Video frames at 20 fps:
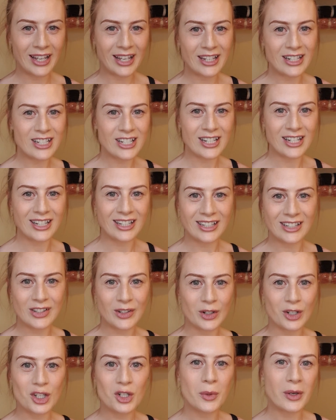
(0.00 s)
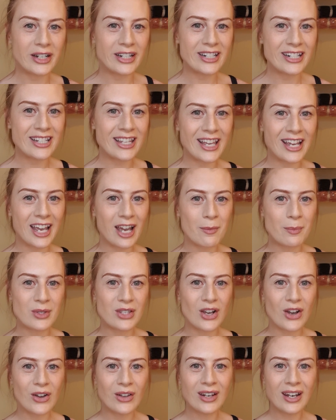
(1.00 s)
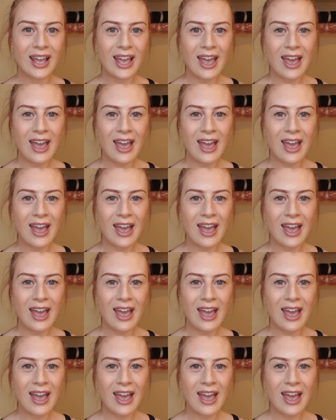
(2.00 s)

itchy sort of twinge that comes on.